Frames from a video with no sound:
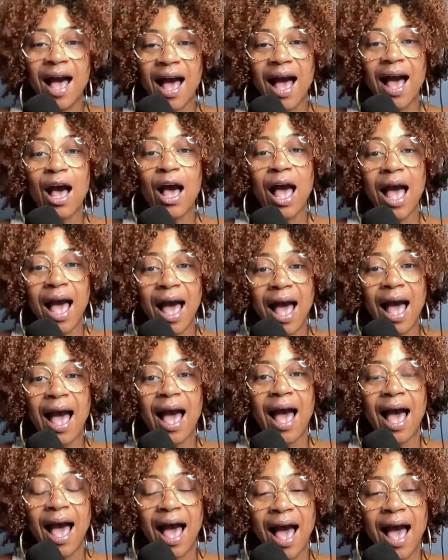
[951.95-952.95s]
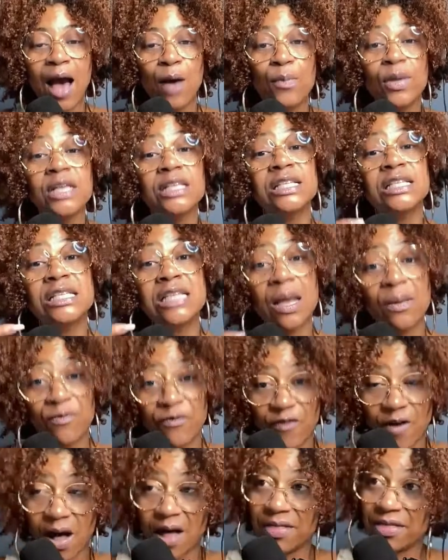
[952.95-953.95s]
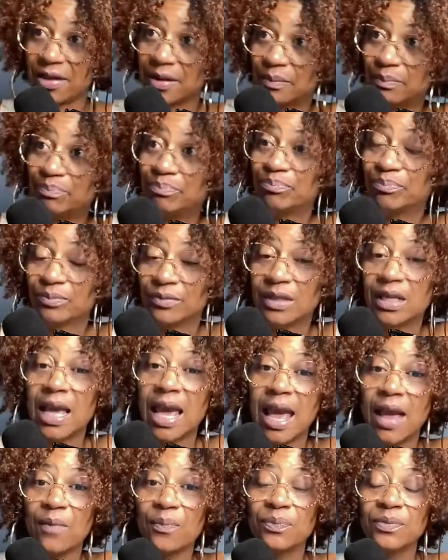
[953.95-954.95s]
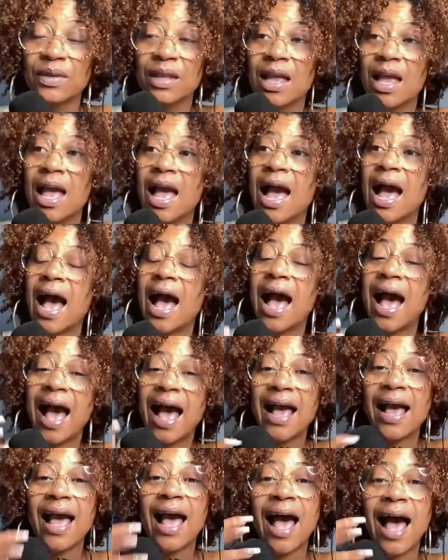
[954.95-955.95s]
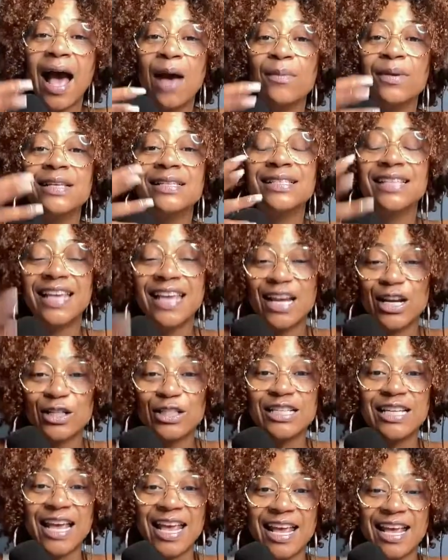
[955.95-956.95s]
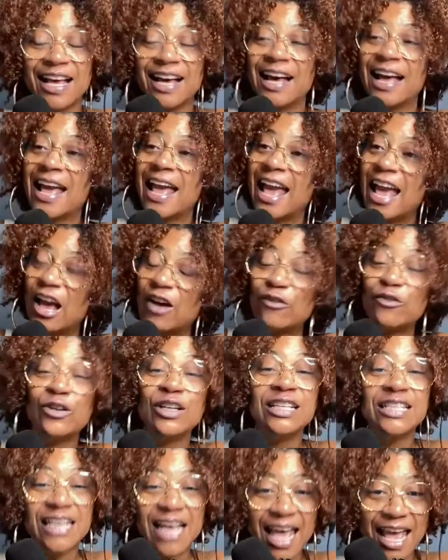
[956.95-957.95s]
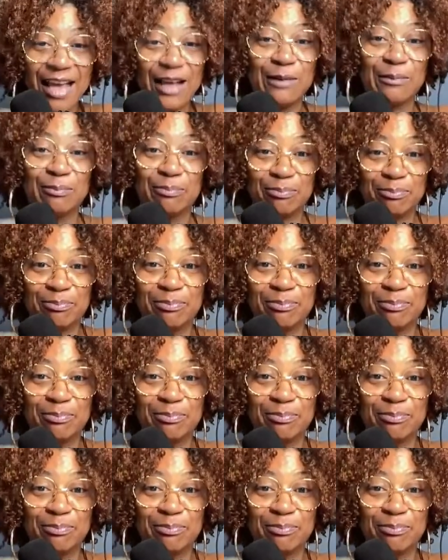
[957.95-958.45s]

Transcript: I'm his stepfather, okay? I'm his caretaker every day,